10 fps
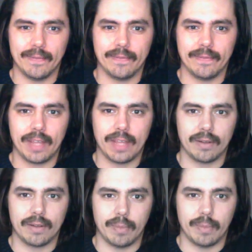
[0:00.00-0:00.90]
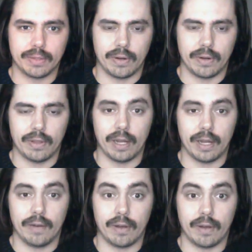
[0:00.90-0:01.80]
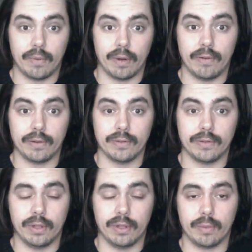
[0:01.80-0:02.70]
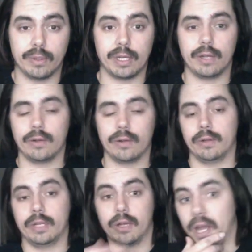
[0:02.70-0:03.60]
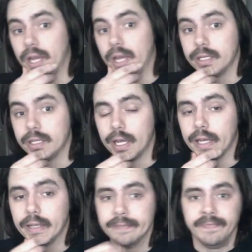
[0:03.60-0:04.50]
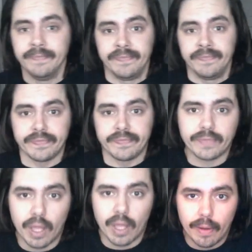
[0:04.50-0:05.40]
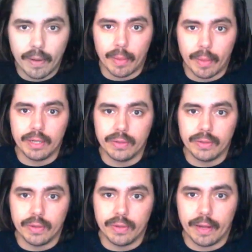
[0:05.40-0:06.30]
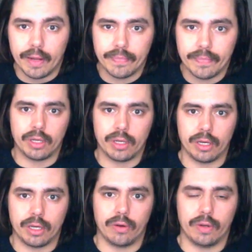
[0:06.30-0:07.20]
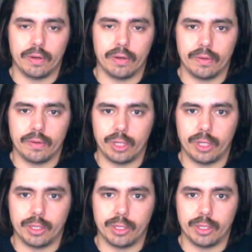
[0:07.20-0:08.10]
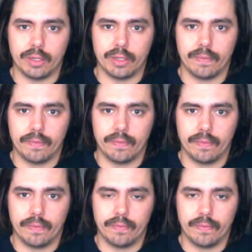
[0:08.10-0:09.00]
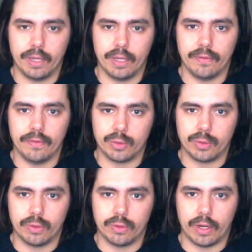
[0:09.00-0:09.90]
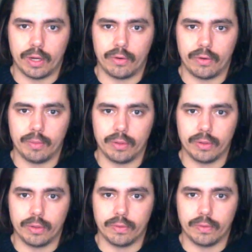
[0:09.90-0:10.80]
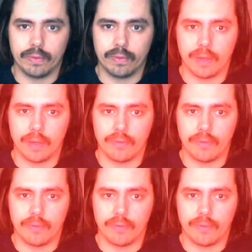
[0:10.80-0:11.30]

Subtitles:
Yeah, you can mess around with that. If I was feeling particularly gray today, I might do that. And you can go and change the individual red, green, blue. I've